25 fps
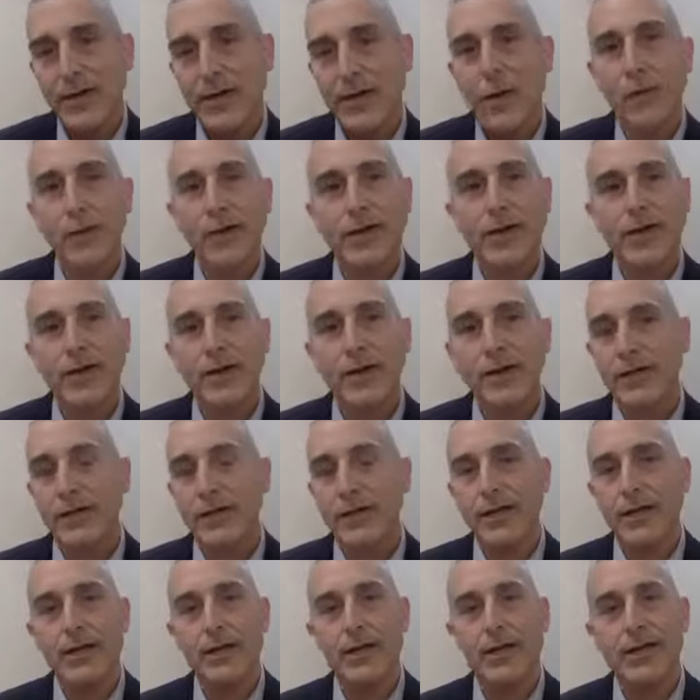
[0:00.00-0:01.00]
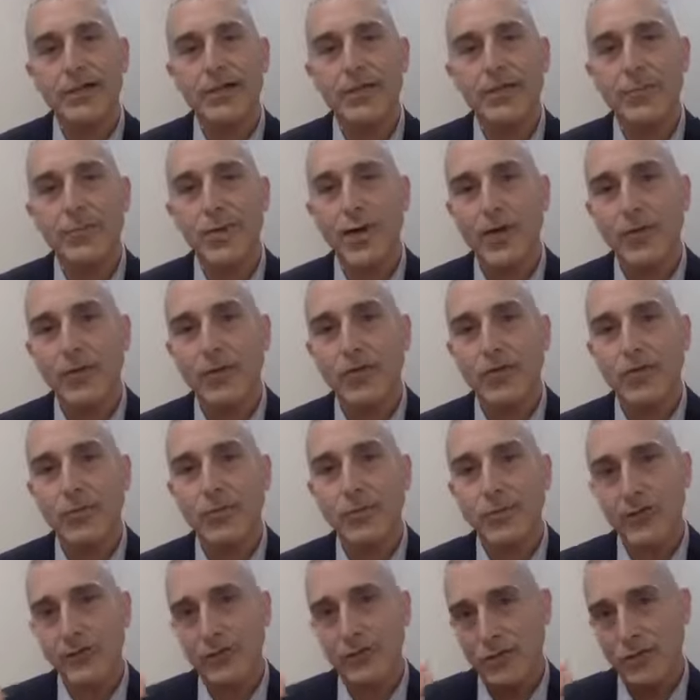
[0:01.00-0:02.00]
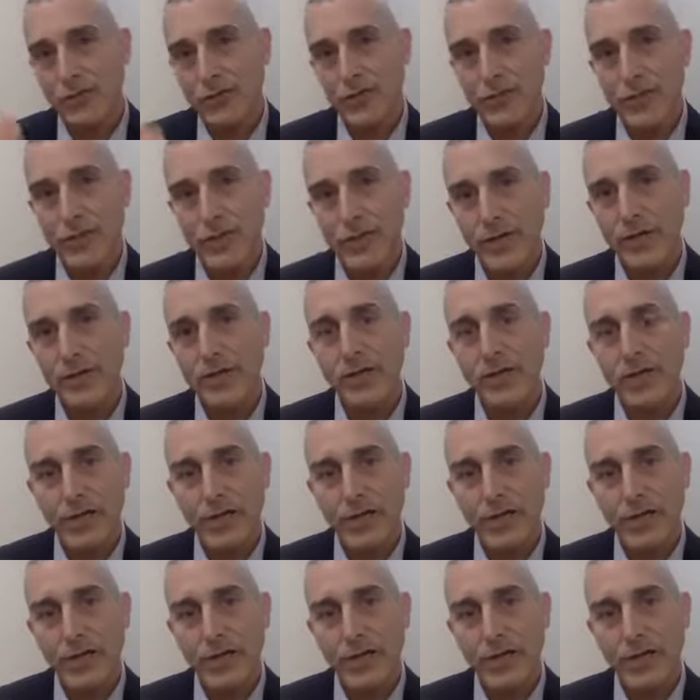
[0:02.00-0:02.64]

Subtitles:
Only in our youngest patient with a discrete